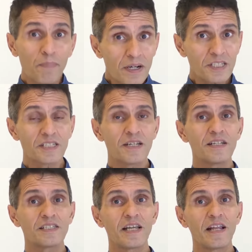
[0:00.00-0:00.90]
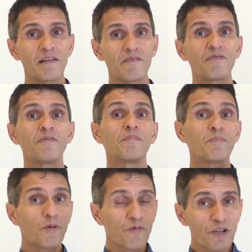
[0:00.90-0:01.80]
personal self,
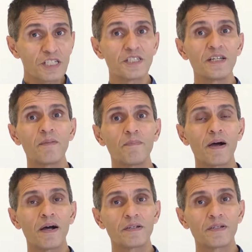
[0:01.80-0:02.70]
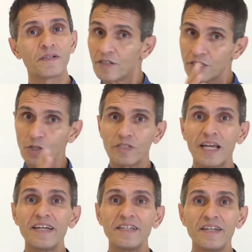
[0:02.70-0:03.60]
professional path, the
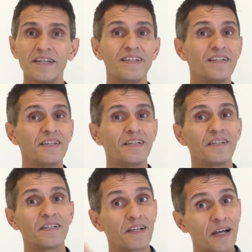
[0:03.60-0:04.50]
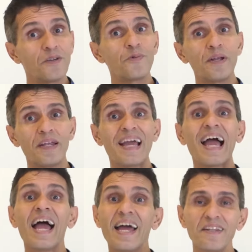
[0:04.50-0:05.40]
society, the country,
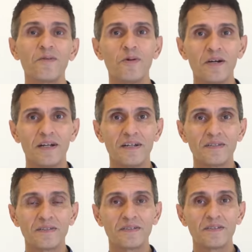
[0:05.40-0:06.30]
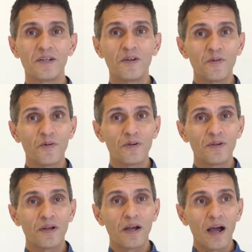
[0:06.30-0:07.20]
and the world.
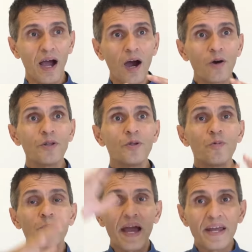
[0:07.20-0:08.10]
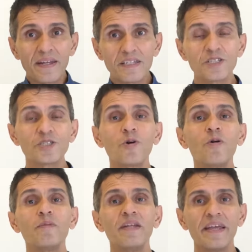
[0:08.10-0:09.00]
How do you manage
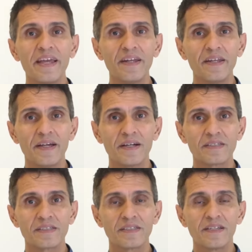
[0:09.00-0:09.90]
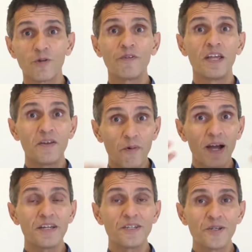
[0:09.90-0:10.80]
so many areas? So we
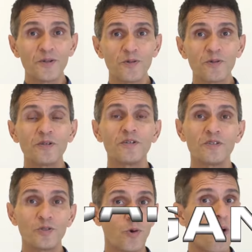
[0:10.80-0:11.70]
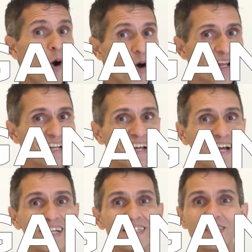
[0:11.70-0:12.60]
invite you to
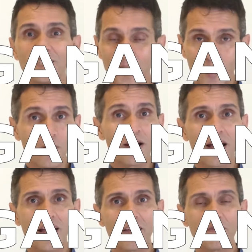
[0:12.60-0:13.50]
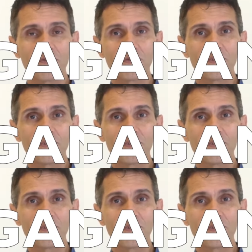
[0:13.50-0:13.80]
organize your life